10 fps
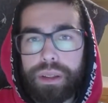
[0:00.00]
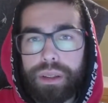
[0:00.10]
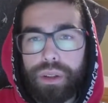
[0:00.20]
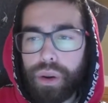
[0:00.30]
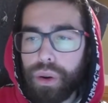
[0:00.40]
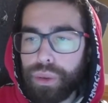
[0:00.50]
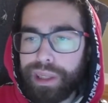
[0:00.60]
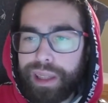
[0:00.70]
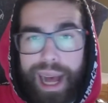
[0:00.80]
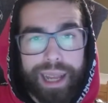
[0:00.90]
Your whole
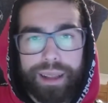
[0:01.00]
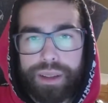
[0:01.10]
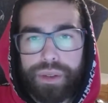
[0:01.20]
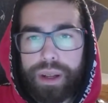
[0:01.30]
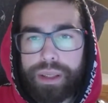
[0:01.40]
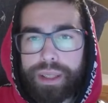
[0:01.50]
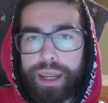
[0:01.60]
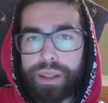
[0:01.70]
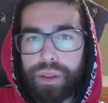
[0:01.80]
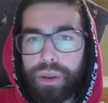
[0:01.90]
diet is gonna
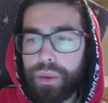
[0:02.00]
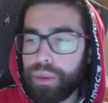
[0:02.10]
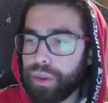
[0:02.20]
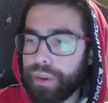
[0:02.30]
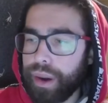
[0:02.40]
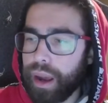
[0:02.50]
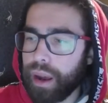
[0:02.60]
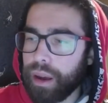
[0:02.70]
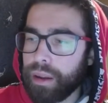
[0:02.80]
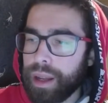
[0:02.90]
change. Your, your
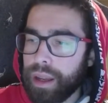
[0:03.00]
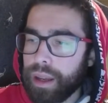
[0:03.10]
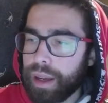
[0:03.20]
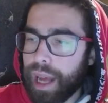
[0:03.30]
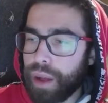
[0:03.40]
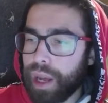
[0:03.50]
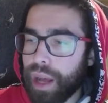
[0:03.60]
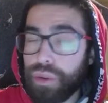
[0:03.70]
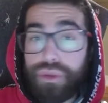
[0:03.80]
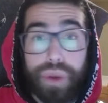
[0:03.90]
uh, how, how
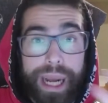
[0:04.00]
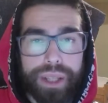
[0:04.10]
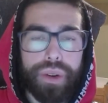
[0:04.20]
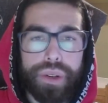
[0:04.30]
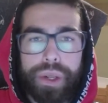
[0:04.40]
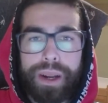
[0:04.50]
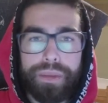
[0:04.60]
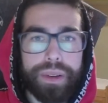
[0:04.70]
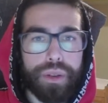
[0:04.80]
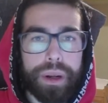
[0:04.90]
you dress yourself
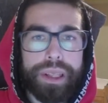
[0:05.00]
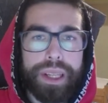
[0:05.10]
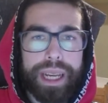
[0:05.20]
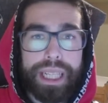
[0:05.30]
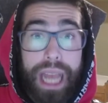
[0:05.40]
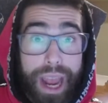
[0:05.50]
is gonna change.